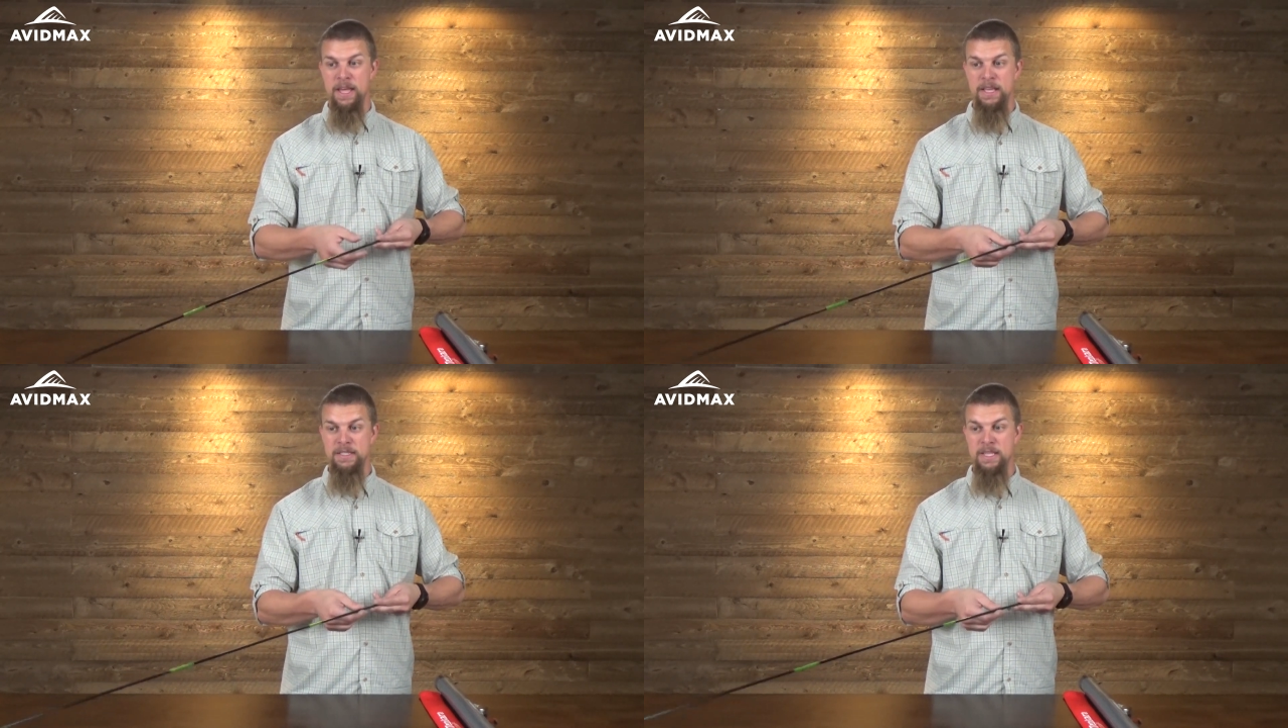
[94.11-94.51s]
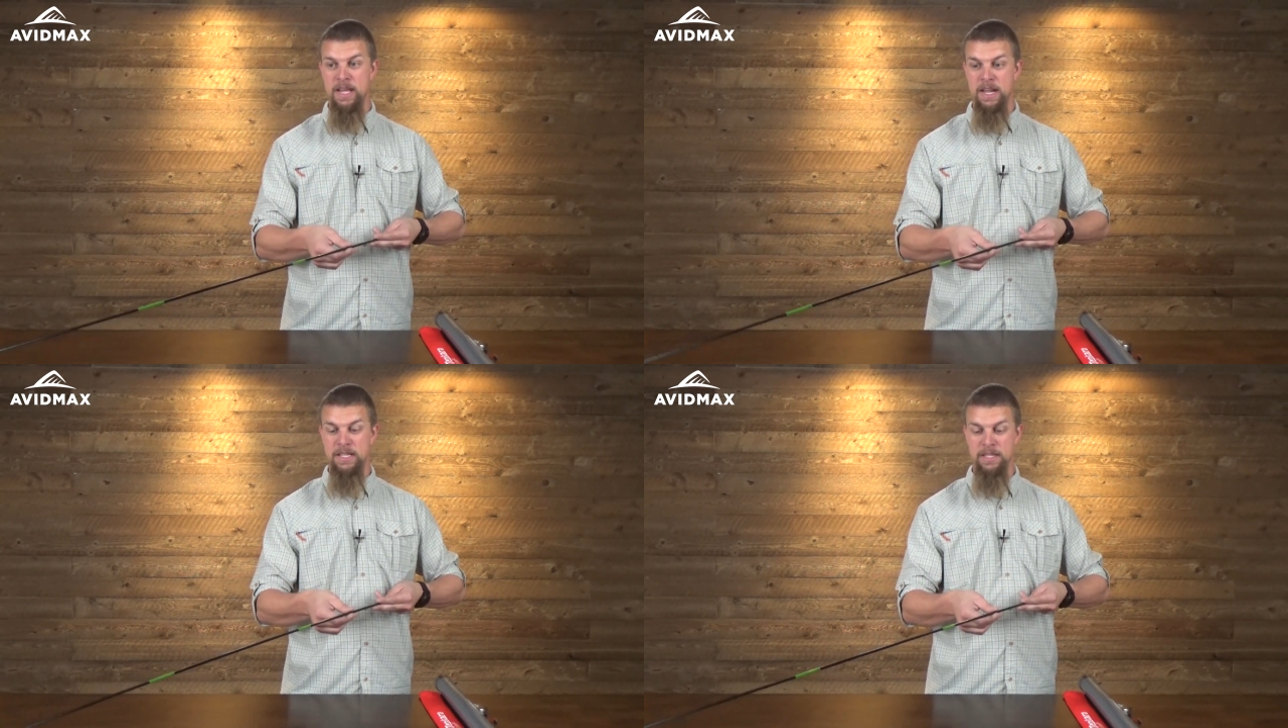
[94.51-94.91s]
is
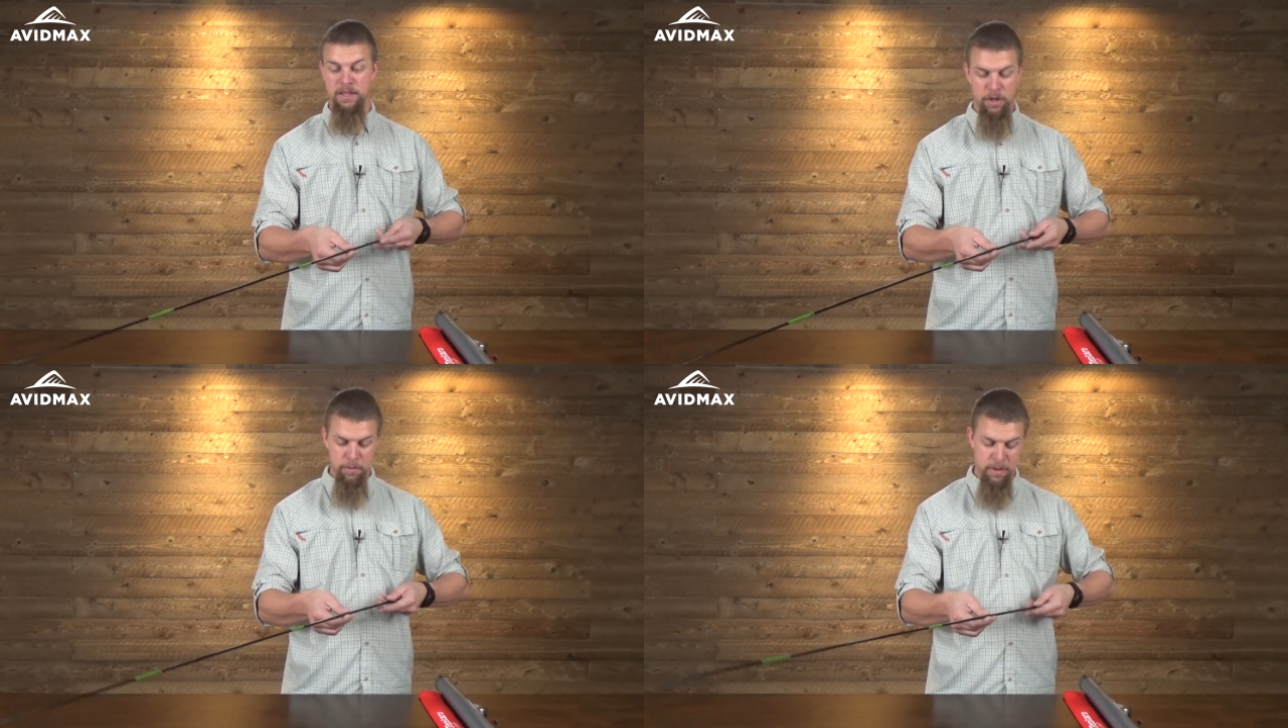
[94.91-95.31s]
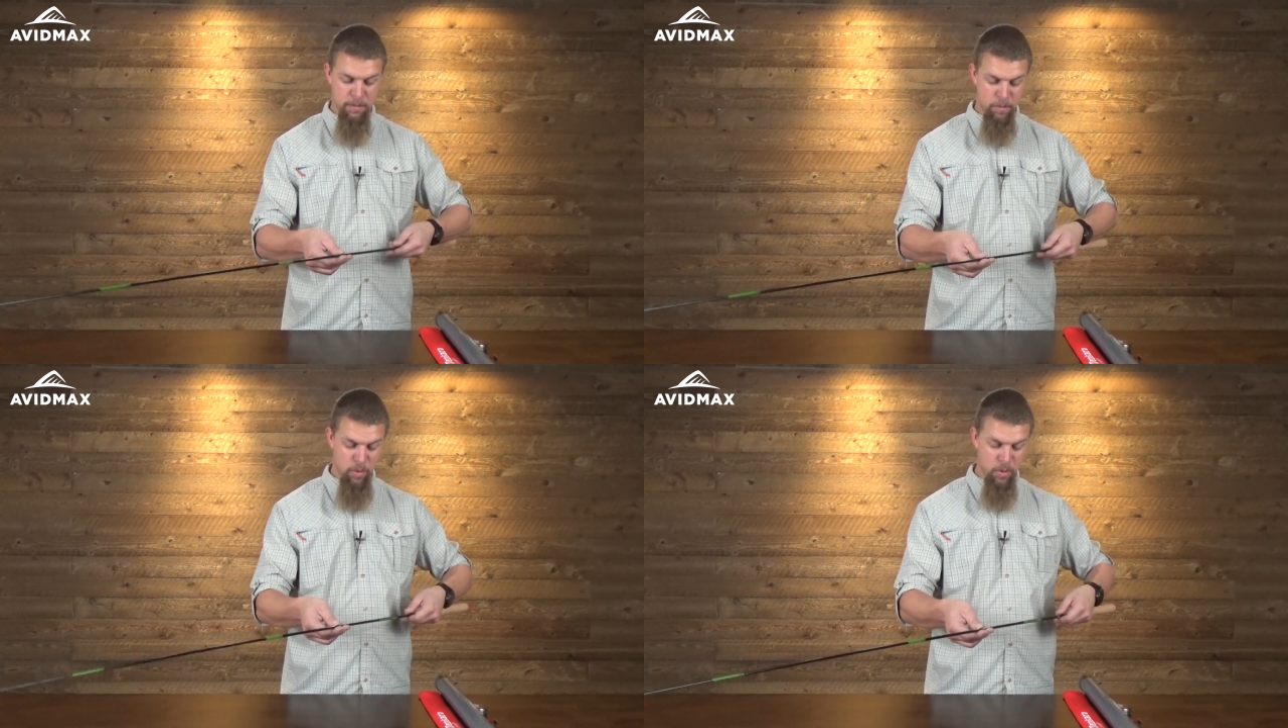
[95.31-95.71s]
that it's a little
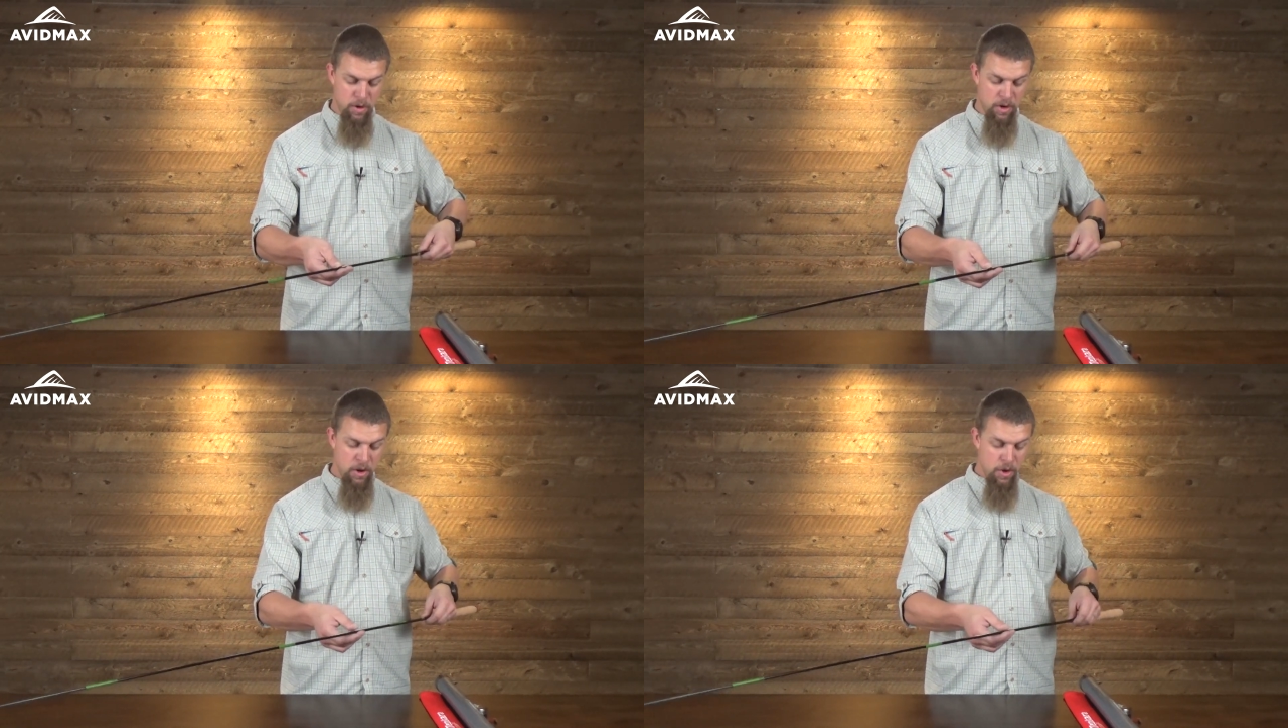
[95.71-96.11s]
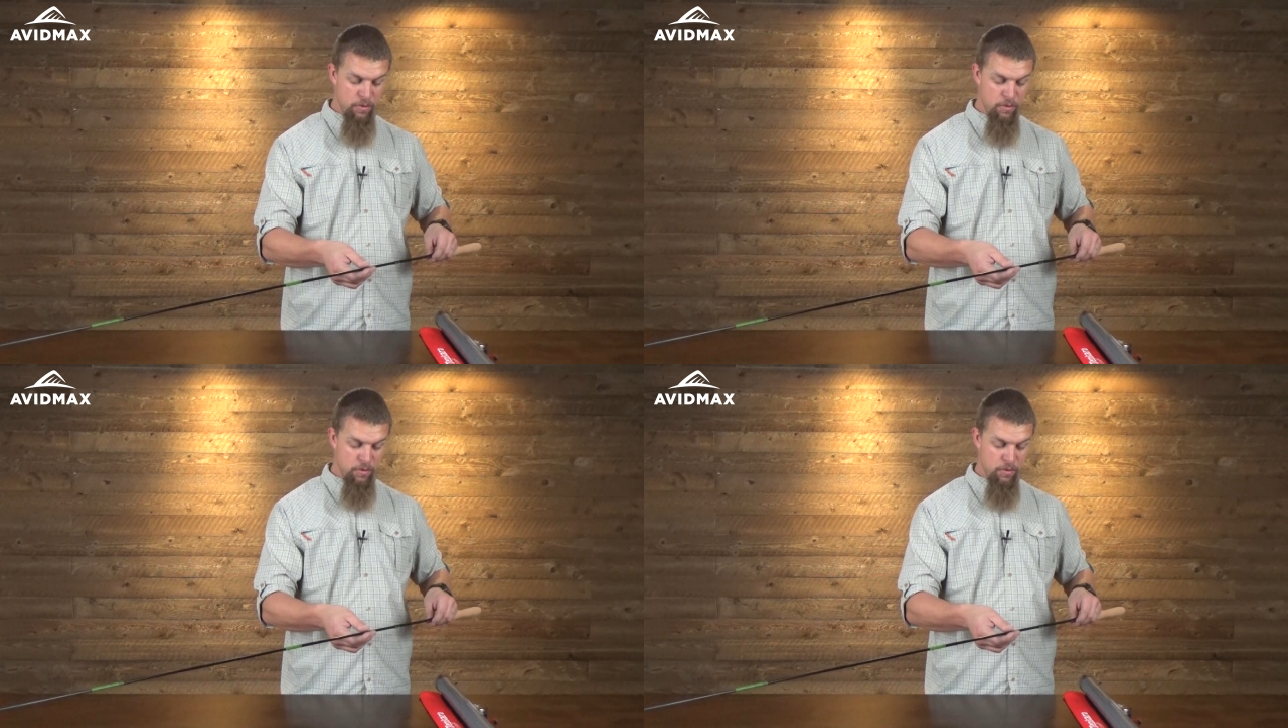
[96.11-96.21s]
bit more